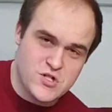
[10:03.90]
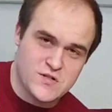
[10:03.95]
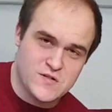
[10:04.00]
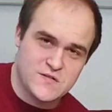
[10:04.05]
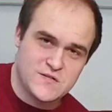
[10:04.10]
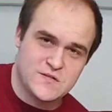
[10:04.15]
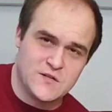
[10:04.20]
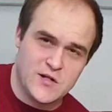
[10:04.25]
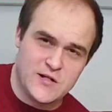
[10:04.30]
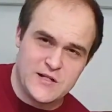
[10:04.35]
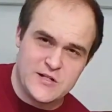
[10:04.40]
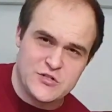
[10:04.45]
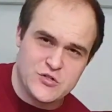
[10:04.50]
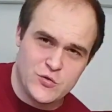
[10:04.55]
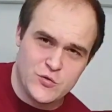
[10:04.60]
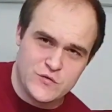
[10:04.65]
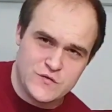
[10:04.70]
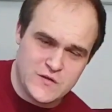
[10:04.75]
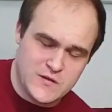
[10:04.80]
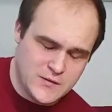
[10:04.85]
slightly
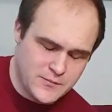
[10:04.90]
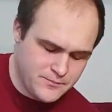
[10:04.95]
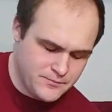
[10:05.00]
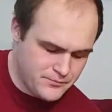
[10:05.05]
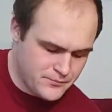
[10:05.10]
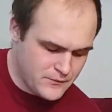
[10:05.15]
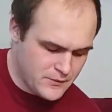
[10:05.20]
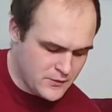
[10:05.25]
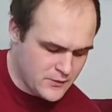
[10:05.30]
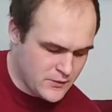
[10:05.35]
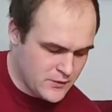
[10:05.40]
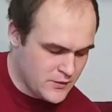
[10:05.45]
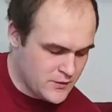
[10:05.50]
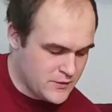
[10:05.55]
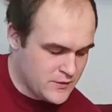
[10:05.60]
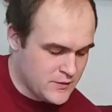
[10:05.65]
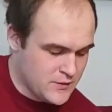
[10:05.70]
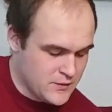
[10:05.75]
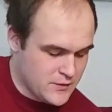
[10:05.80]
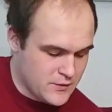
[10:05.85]
shorter.
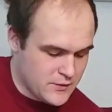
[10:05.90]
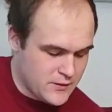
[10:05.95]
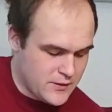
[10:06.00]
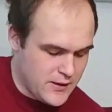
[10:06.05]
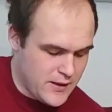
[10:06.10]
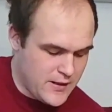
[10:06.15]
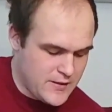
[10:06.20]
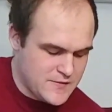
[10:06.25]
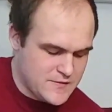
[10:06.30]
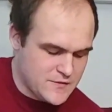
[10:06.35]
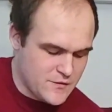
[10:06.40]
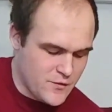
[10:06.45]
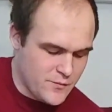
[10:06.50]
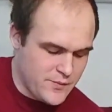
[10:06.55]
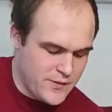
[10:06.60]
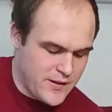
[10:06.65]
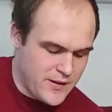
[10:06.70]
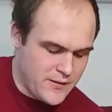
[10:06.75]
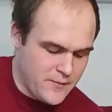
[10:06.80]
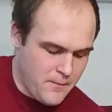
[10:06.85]
Okay, so it'll
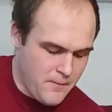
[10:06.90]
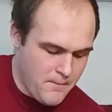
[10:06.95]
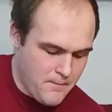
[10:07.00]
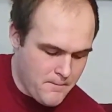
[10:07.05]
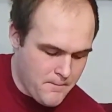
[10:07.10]
be.